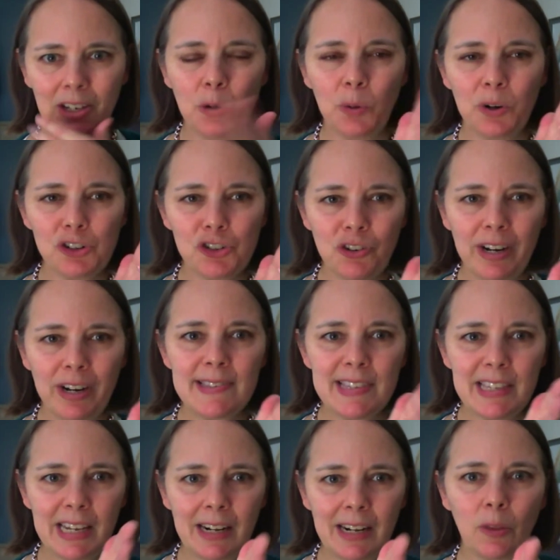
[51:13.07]
You are
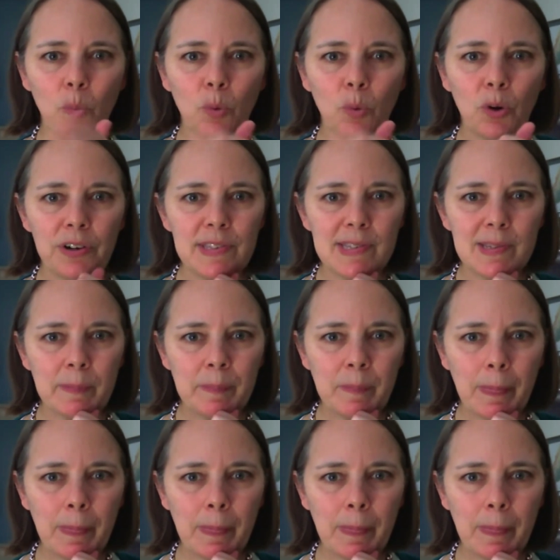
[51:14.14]
translating the words.